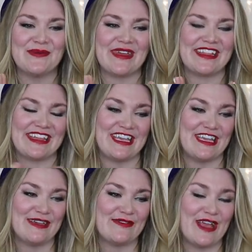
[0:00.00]
We
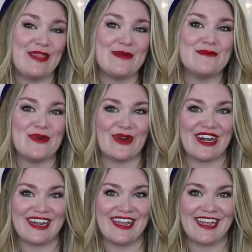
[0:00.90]
leave in the
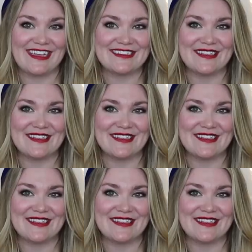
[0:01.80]
morning,